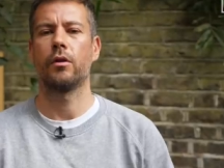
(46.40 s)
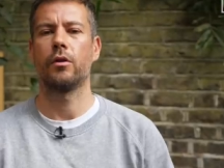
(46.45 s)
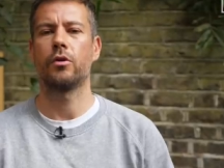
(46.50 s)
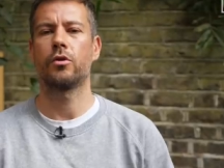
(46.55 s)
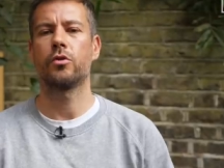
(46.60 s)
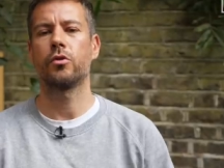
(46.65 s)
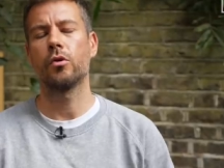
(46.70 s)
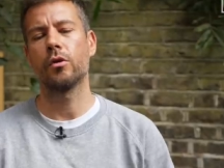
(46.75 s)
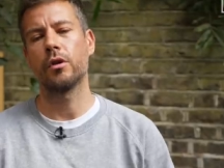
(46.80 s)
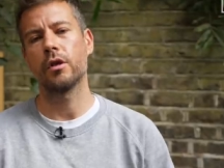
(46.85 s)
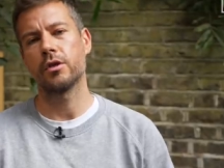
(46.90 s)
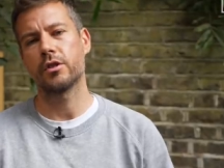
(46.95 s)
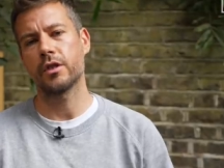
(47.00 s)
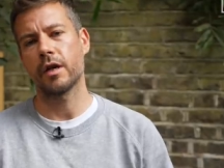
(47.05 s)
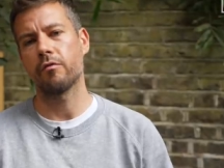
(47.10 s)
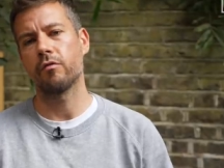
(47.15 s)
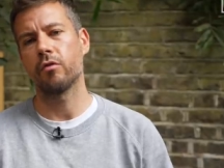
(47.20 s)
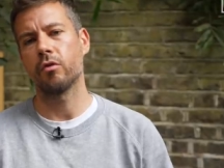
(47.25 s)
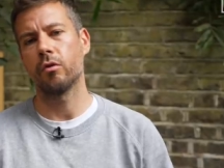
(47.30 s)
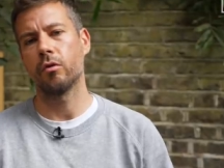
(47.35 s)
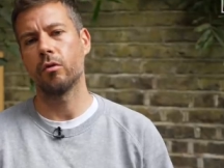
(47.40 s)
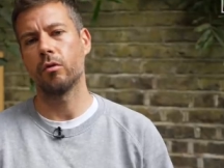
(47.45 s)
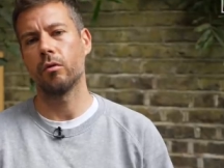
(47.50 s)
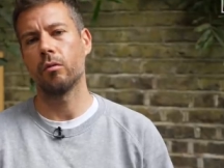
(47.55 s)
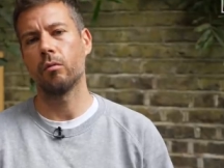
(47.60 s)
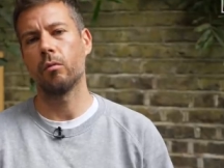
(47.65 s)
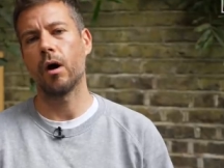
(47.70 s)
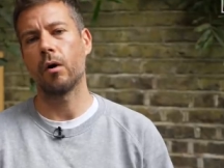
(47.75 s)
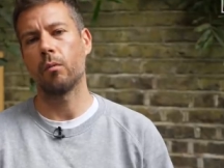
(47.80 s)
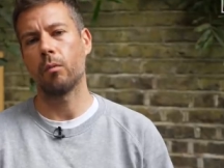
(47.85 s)
You saw the general
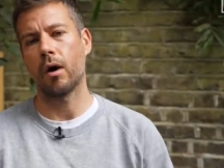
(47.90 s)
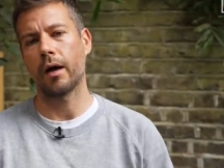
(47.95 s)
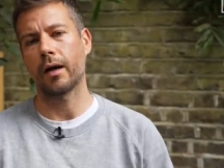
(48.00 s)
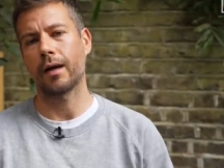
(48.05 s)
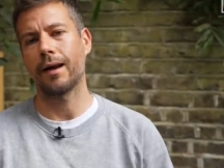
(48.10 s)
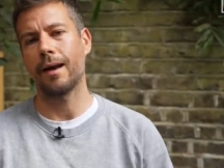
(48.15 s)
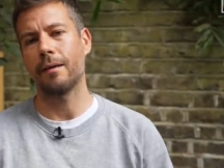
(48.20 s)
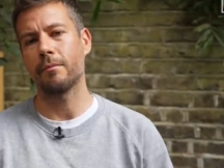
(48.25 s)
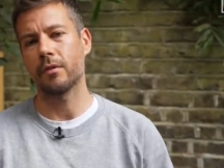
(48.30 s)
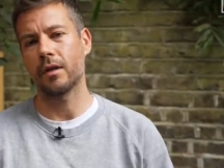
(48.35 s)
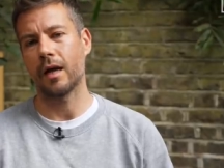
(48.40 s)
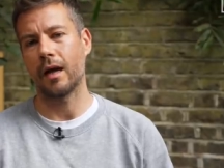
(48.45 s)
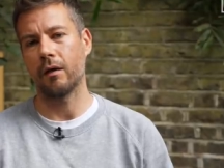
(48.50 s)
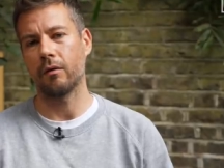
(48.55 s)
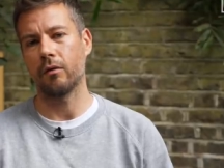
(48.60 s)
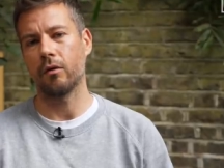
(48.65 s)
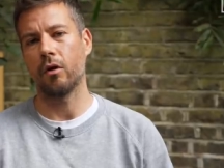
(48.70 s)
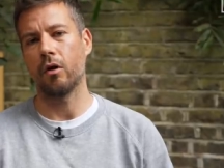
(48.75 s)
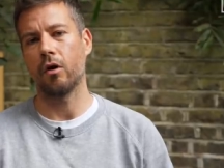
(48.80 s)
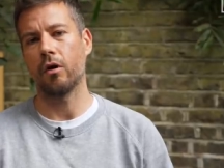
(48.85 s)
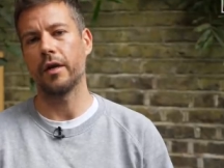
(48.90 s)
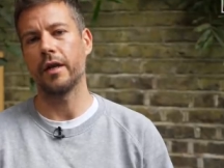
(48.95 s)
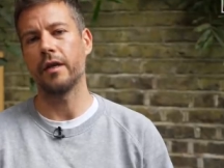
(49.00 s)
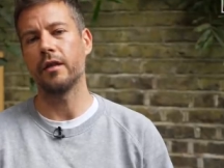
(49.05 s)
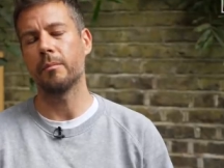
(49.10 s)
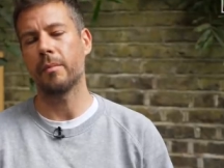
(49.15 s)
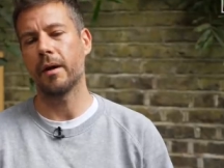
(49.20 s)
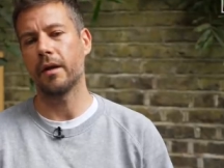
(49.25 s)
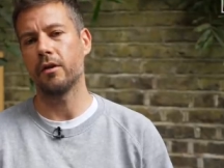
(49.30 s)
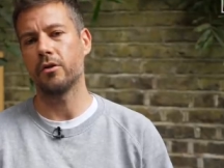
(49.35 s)
worldwide clampdown on
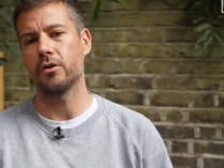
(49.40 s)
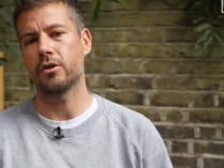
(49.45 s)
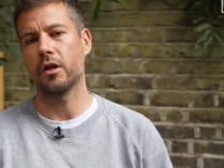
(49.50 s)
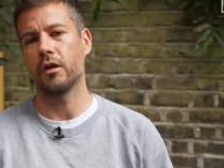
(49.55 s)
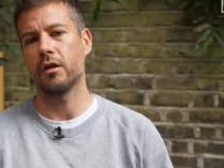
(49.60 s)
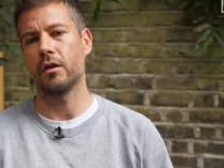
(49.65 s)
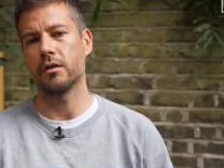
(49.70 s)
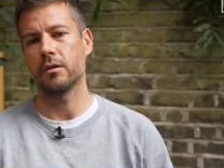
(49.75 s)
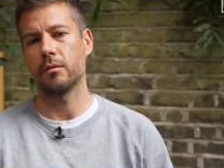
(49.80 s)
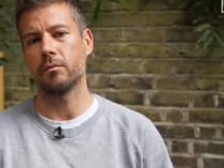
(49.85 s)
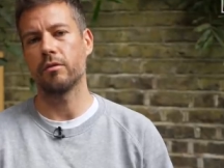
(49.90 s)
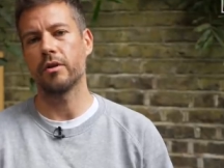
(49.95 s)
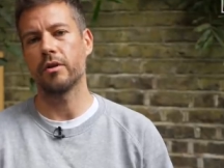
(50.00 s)
independent journalism